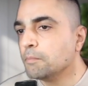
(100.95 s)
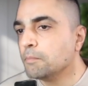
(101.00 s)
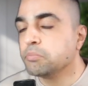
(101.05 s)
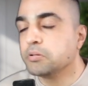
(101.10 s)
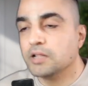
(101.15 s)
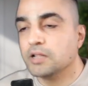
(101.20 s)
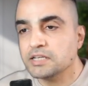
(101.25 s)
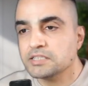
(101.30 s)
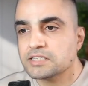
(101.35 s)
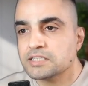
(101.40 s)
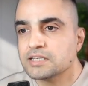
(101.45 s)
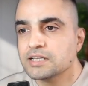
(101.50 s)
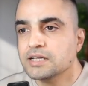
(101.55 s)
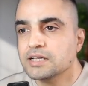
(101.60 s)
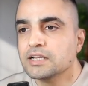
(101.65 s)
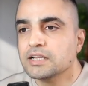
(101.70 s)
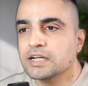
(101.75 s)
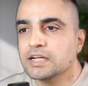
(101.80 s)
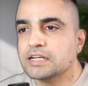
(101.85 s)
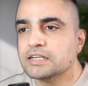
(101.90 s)
Plus,
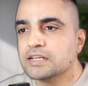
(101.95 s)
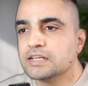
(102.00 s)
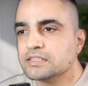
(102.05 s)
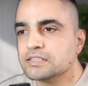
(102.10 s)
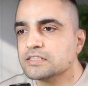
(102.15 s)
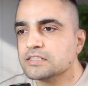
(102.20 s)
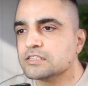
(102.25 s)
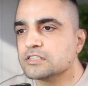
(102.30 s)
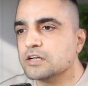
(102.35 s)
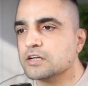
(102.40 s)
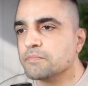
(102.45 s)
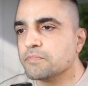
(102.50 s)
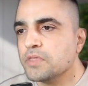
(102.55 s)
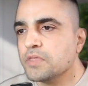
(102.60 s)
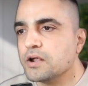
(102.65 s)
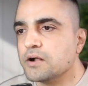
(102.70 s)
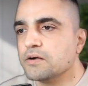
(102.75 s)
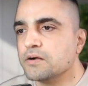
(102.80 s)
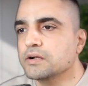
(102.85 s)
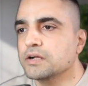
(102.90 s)
it doesn't stop there.